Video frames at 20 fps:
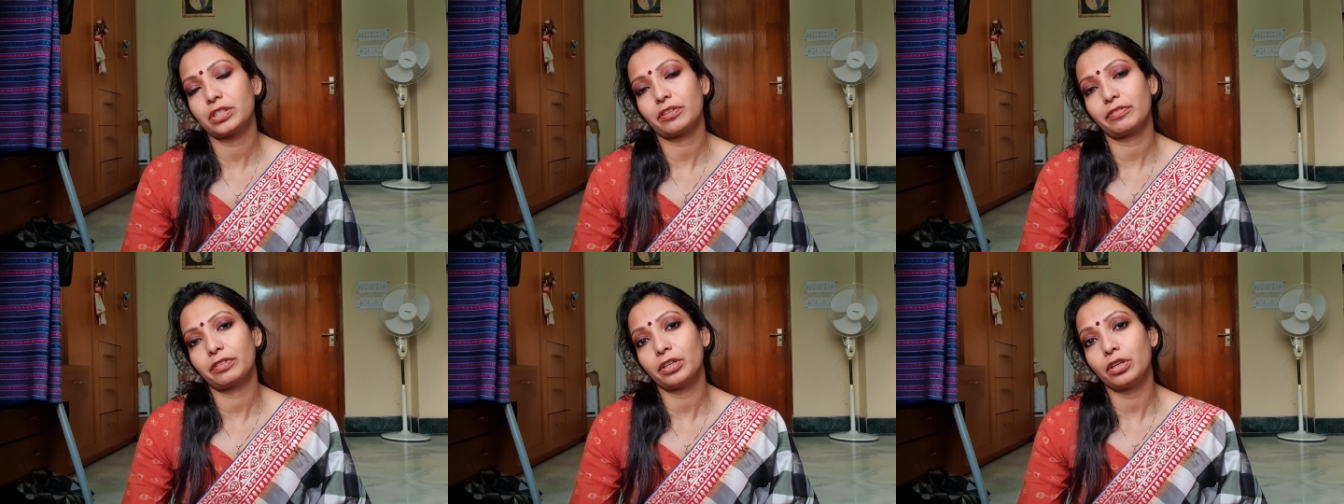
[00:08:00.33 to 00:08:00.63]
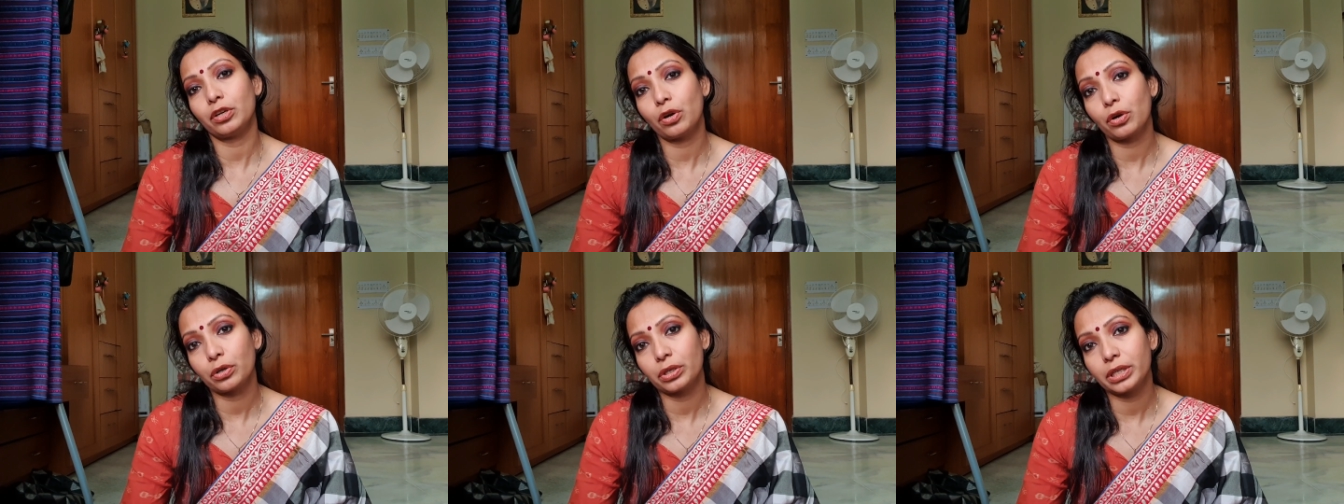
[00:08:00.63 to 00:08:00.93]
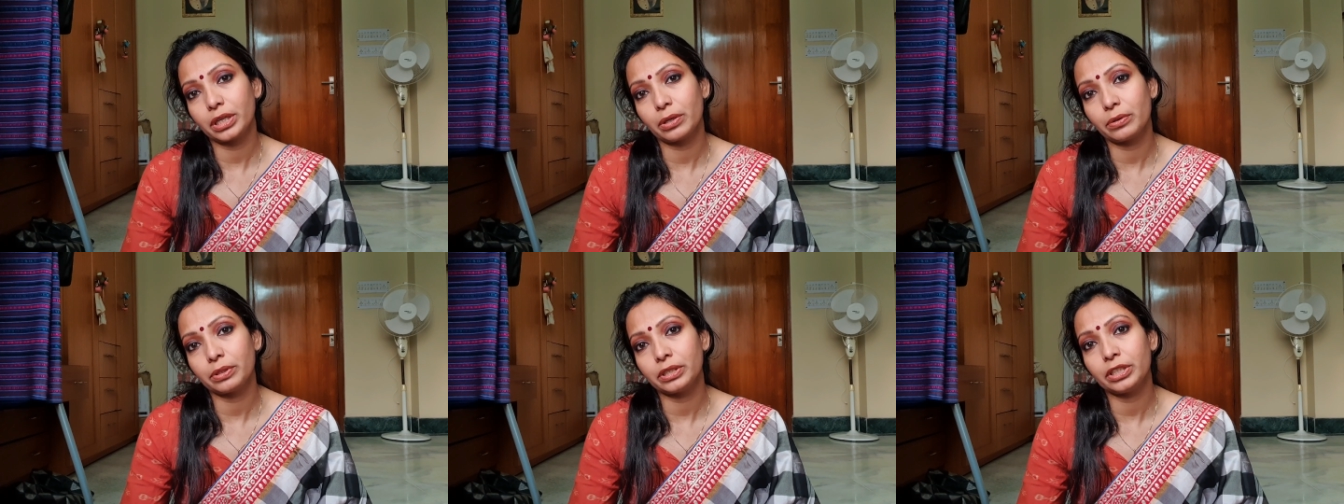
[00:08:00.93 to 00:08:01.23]
of the
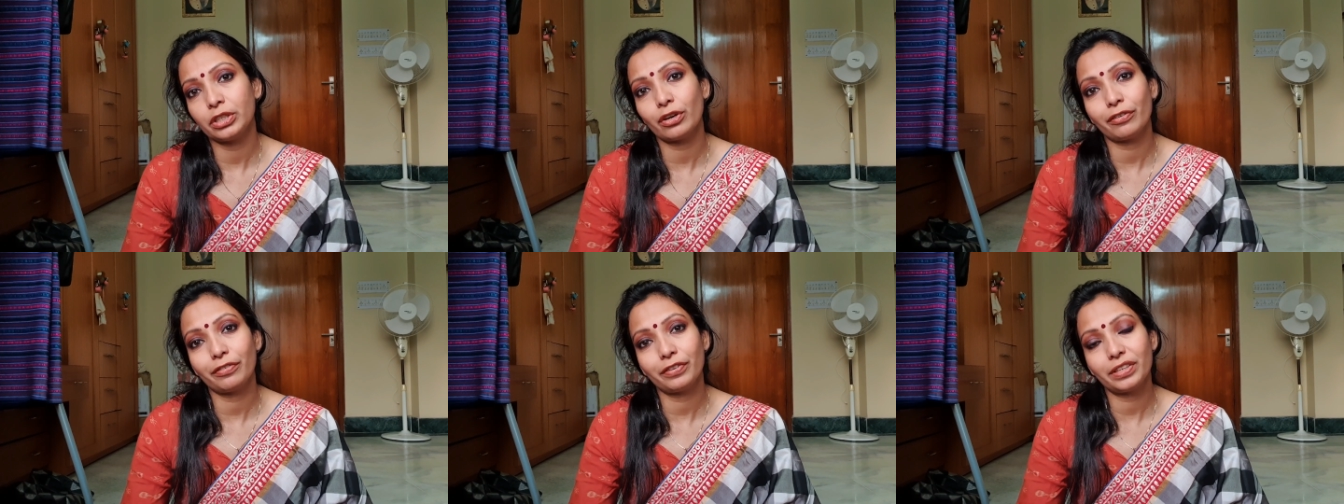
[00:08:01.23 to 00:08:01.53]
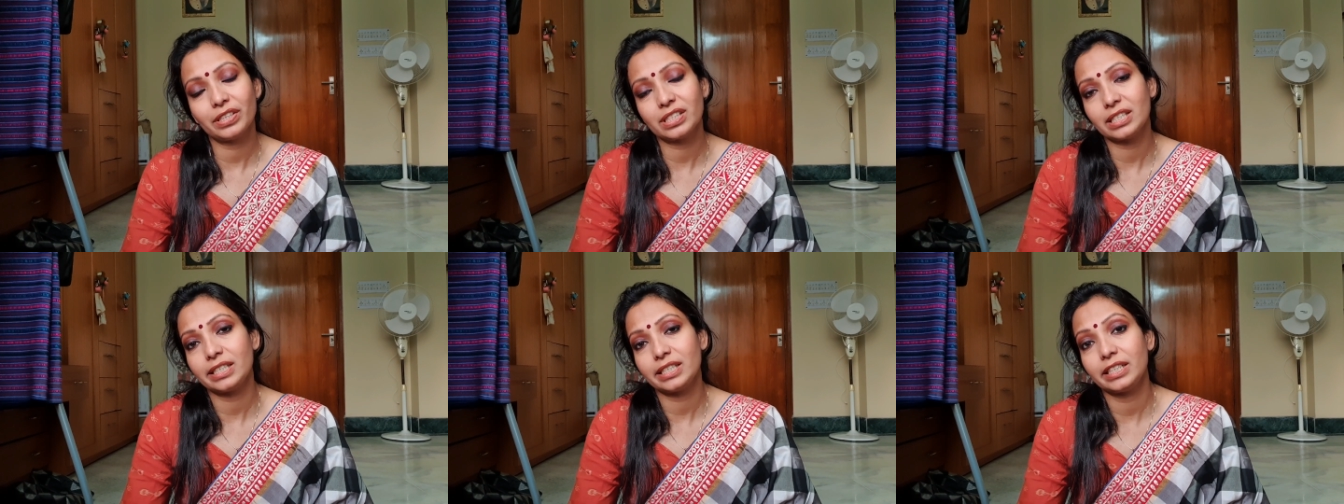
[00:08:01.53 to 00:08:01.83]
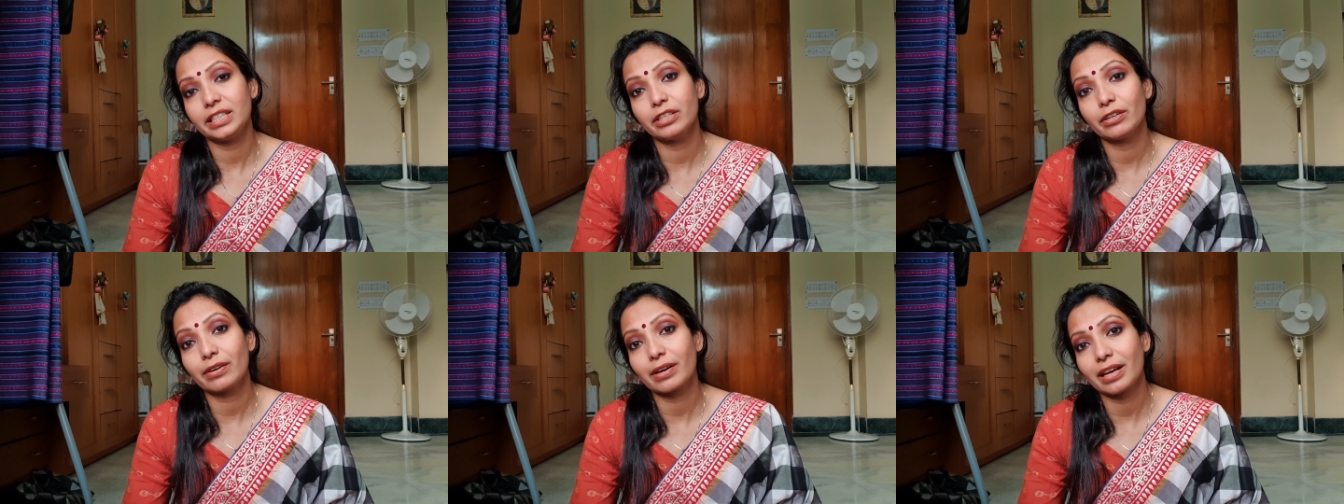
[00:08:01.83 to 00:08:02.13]
lockdown, he obviously
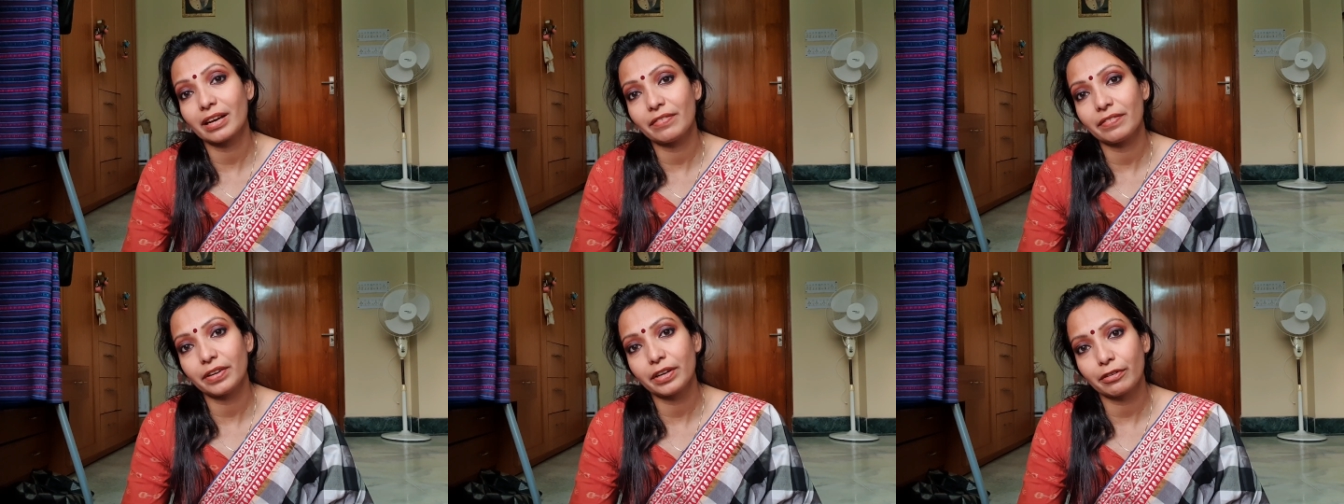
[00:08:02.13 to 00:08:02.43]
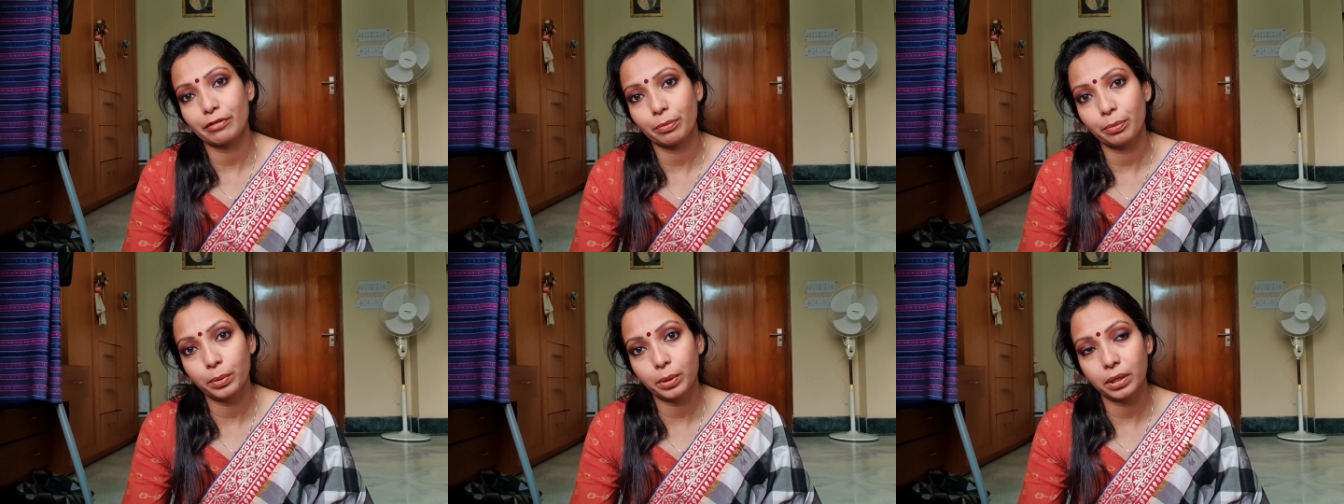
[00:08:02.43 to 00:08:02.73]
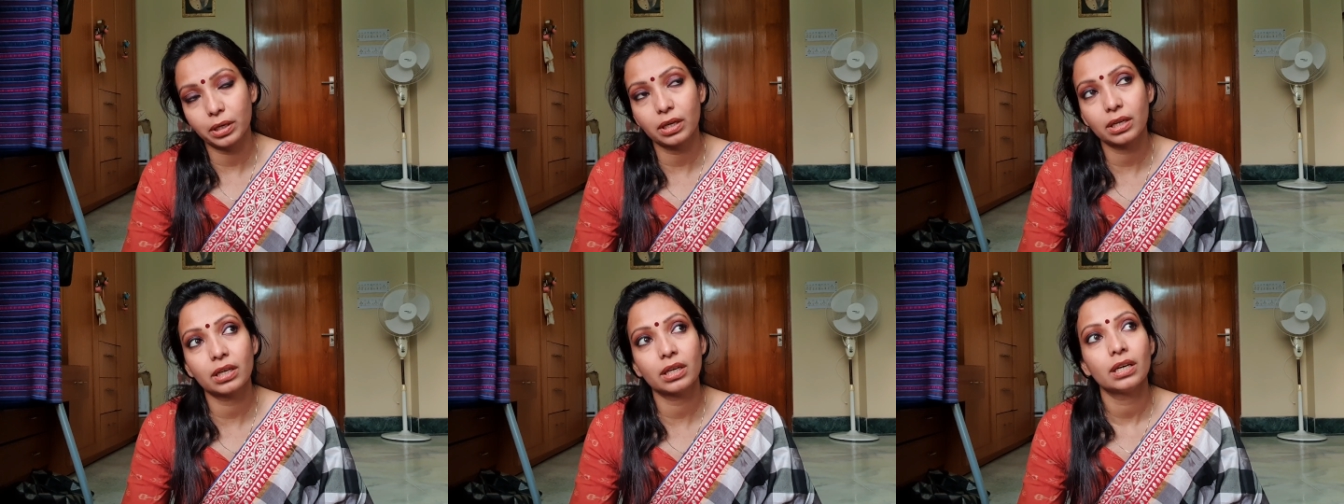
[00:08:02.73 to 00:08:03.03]
did not have enough
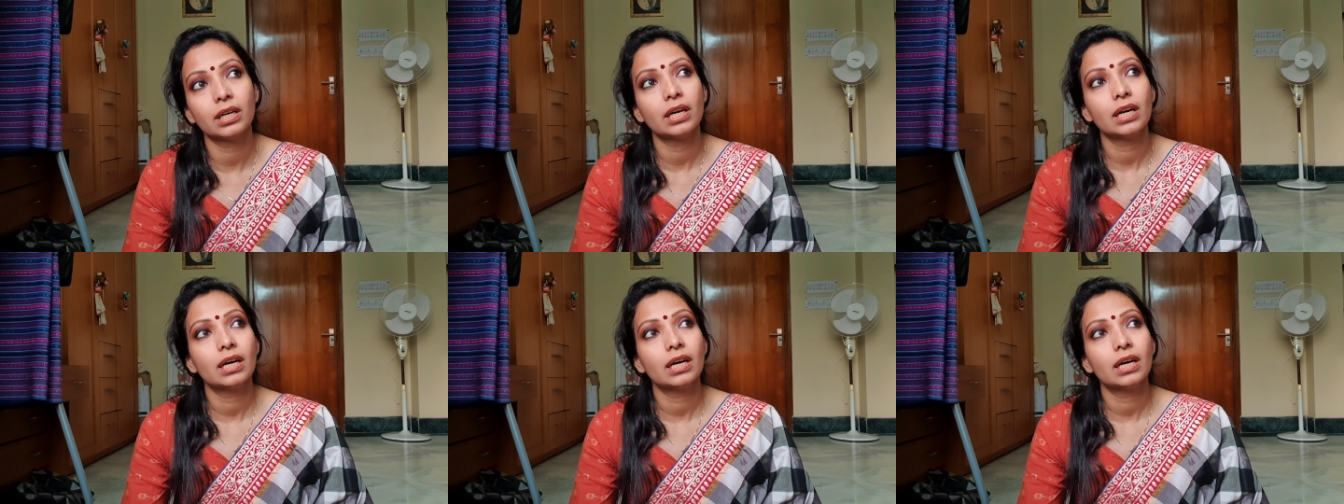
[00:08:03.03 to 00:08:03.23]
work.